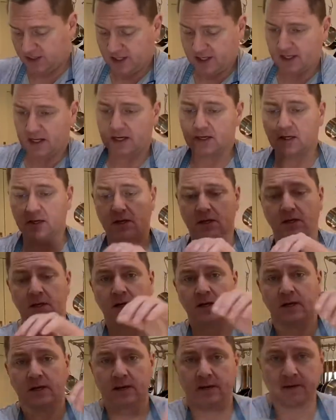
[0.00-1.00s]
Look.
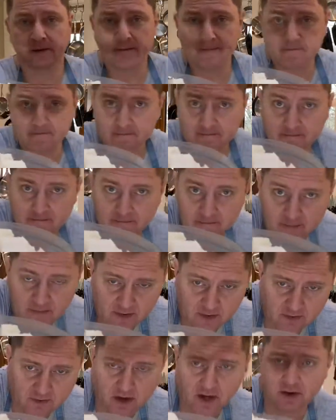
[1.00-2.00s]

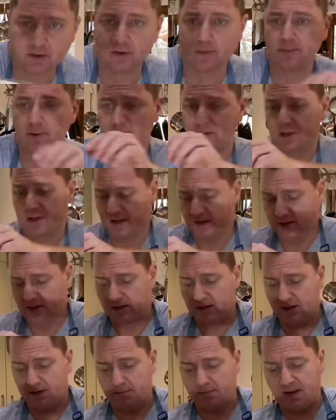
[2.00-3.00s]
Right, we put that in
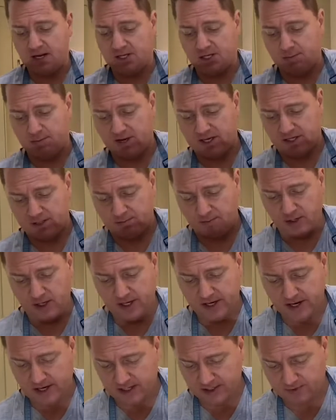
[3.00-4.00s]
the Magimix,
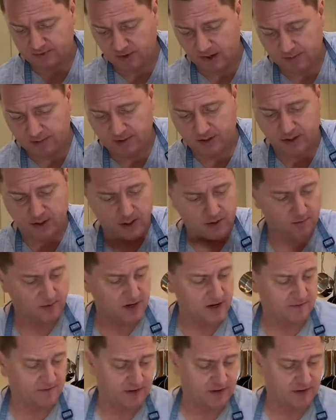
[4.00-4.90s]
Moulinex, rubber coupe, whatever you